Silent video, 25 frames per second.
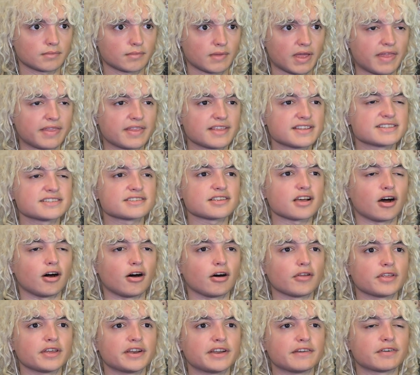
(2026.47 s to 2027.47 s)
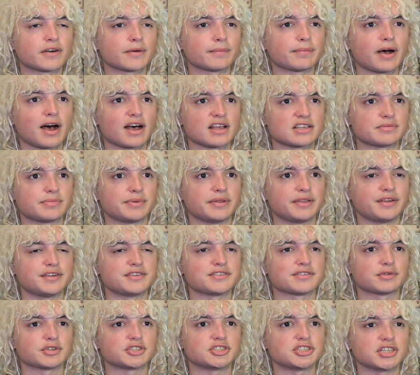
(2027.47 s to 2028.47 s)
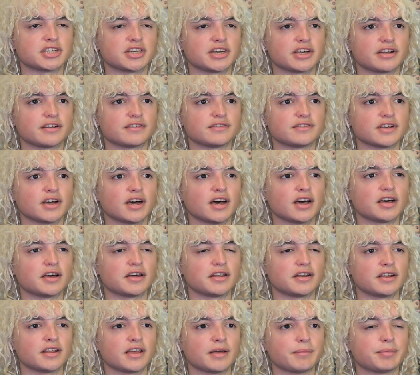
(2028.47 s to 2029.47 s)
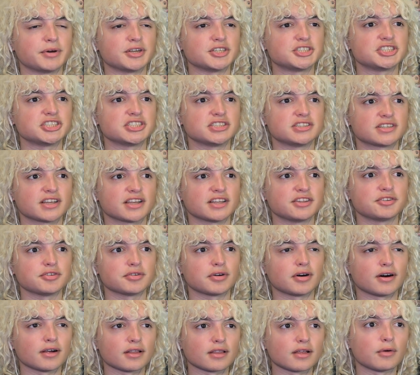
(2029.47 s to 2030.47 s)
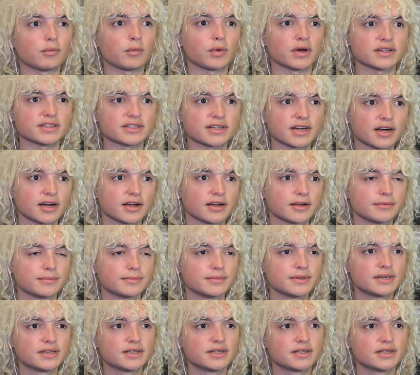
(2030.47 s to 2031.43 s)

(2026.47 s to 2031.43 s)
And this is all the different possibilities of what she could have done, but she can do all at one time.